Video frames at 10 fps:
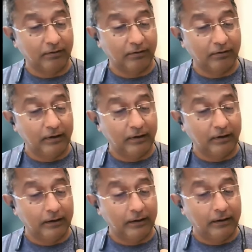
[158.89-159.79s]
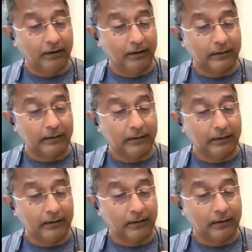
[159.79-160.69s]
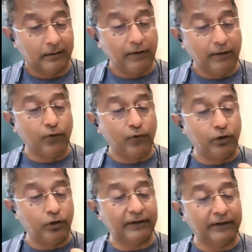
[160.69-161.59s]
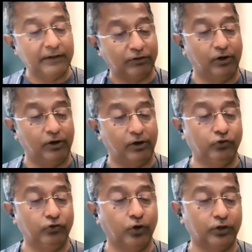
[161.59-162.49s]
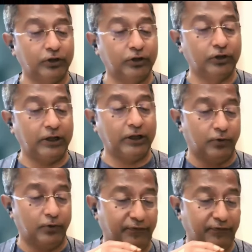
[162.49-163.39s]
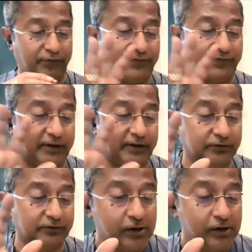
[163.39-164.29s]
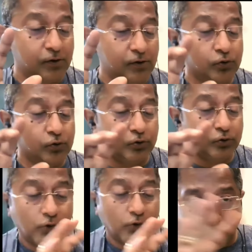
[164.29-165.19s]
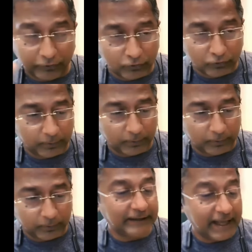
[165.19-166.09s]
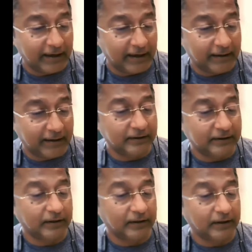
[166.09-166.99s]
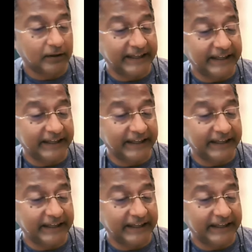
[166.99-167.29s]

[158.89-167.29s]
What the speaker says: If you want to master astrology, you got to keep only five friends who know the horoscope or their database of horoscope, you know.